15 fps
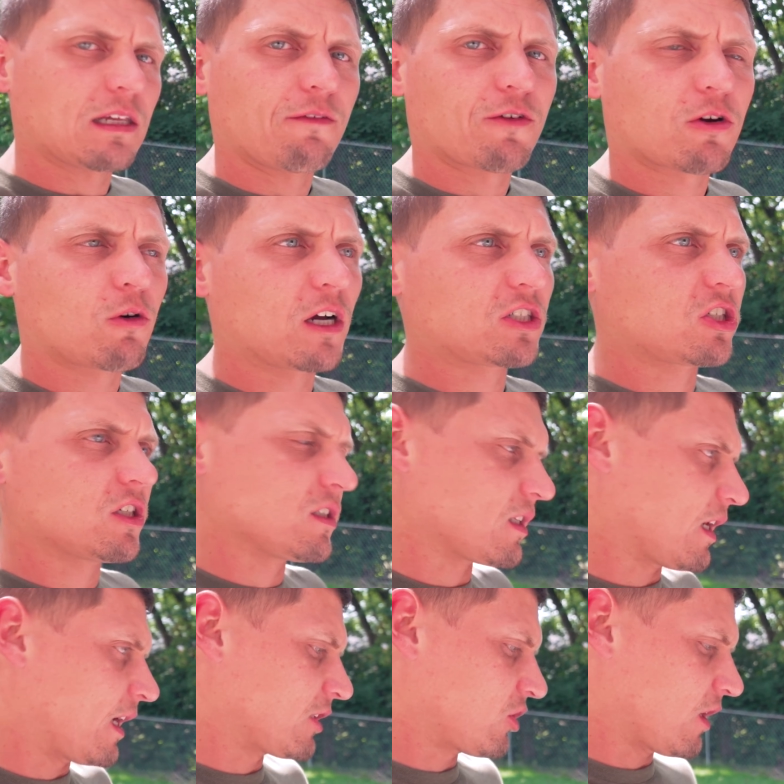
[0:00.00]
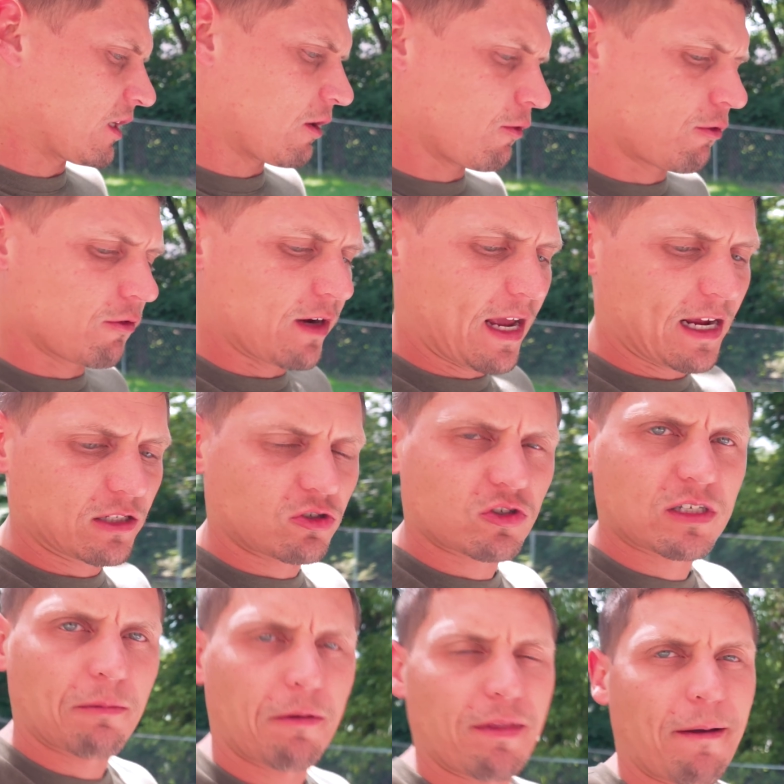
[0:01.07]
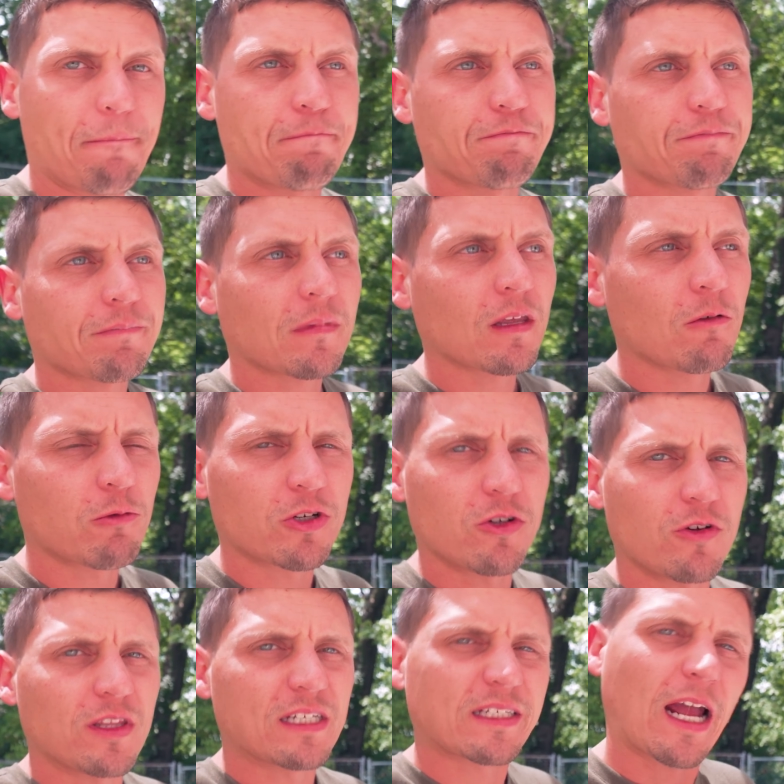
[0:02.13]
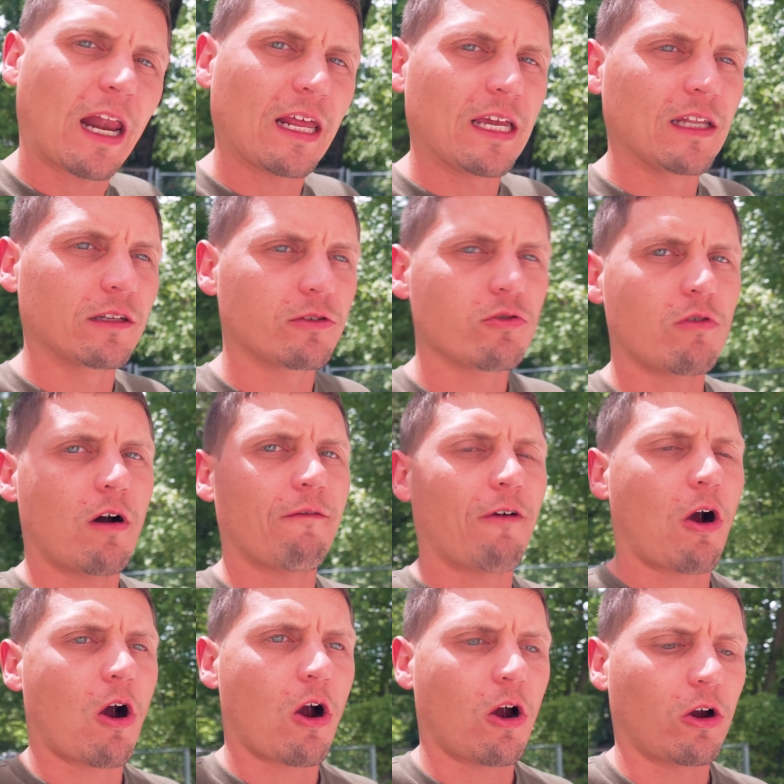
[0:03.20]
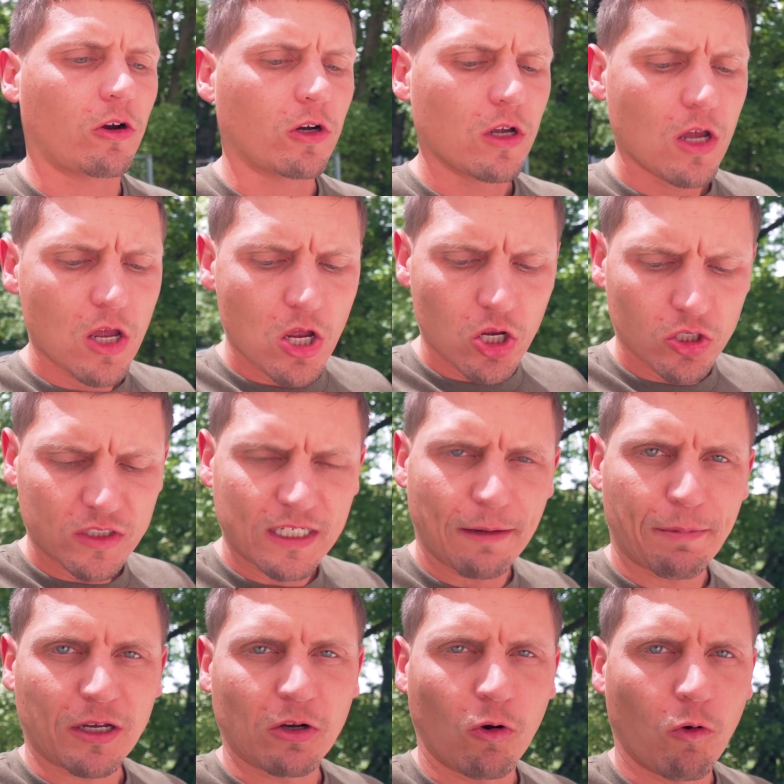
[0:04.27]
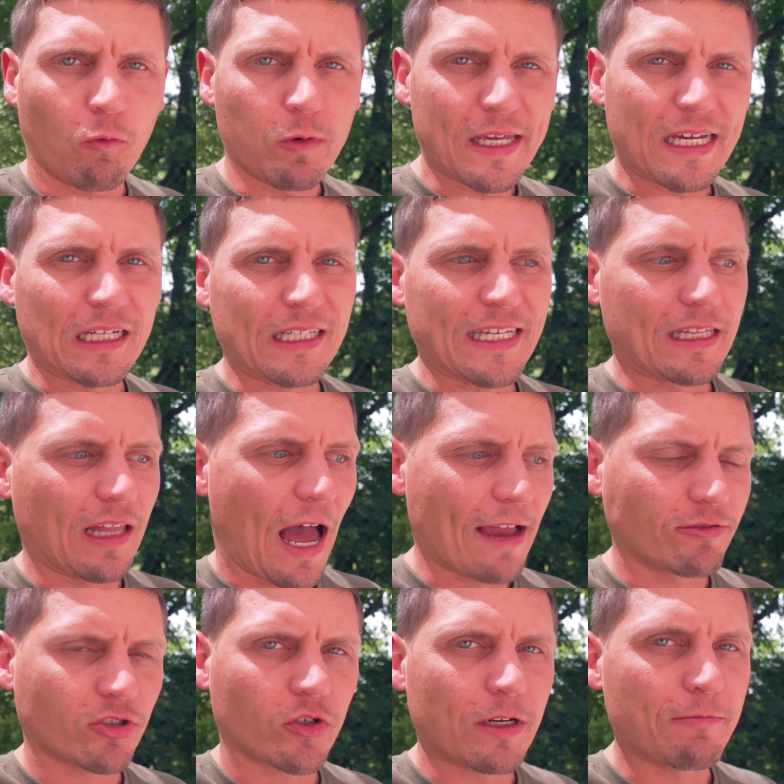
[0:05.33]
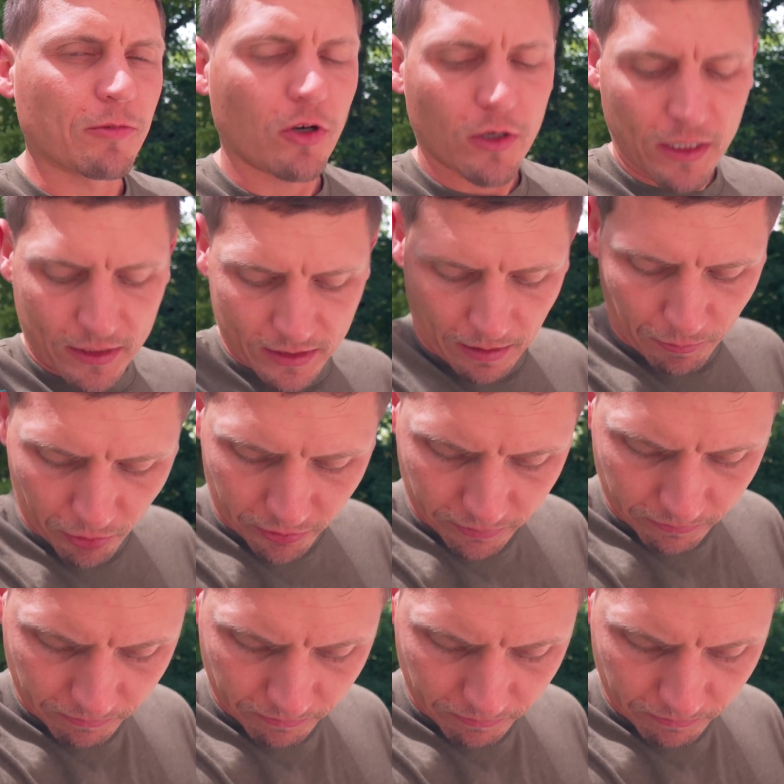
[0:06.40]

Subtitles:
leave your questions and I try to go through and answer some of them. We're doing this kind of in lieu of our typical weekly live stream during the summer.